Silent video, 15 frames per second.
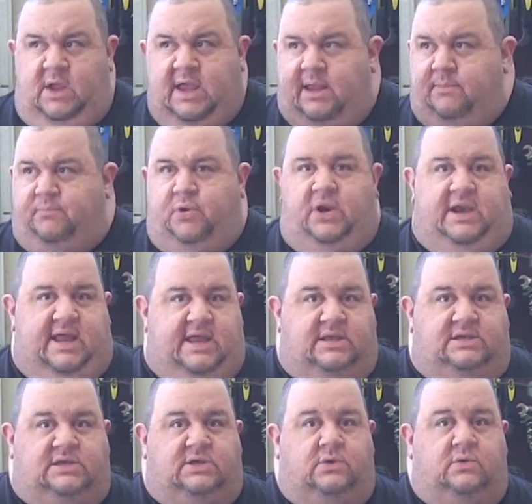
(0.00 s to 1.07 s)
and put it
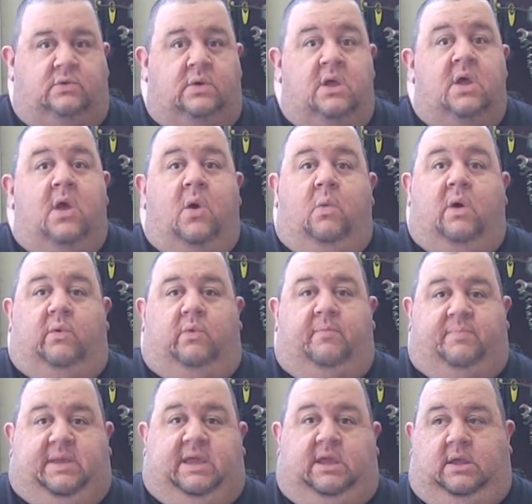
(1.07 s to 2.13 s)
into what will
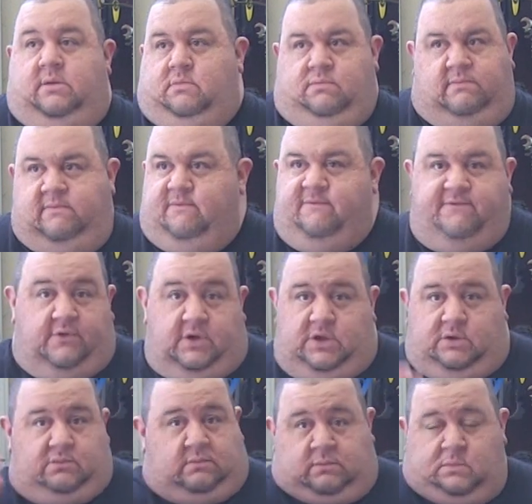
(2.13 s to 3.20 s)
be, for
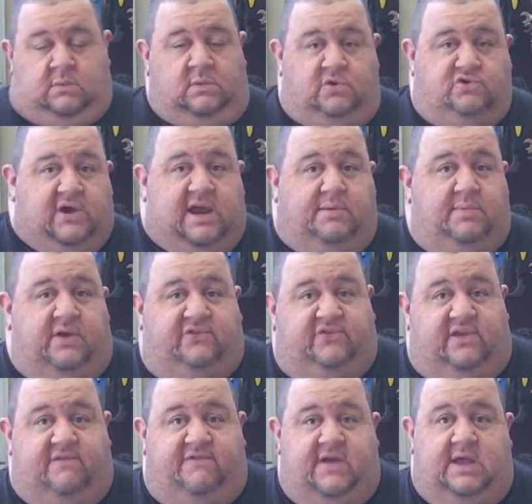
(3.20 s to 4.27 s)
you Dragon Ball
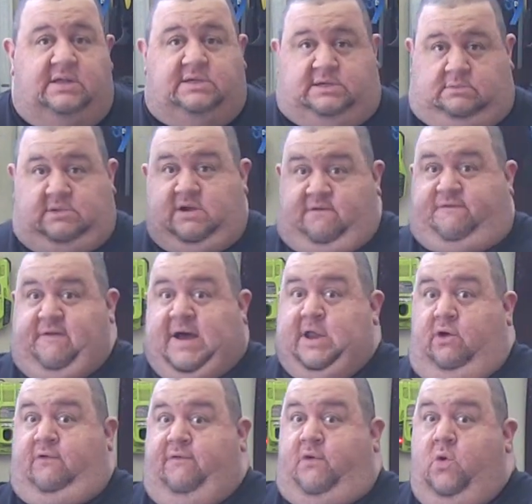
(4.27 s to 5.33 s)
Z fans, their
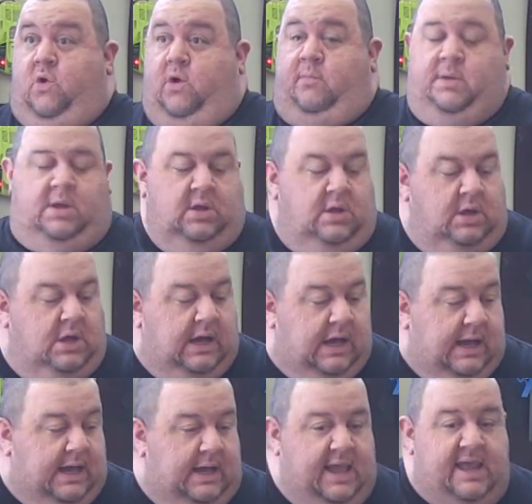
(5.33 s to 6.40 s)
final form.
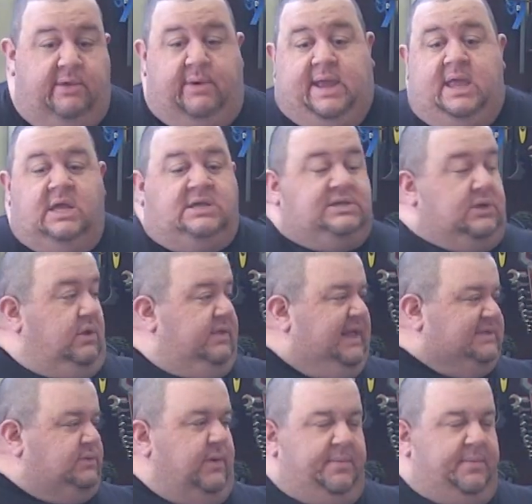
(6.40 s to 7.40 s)
Anyway, so that's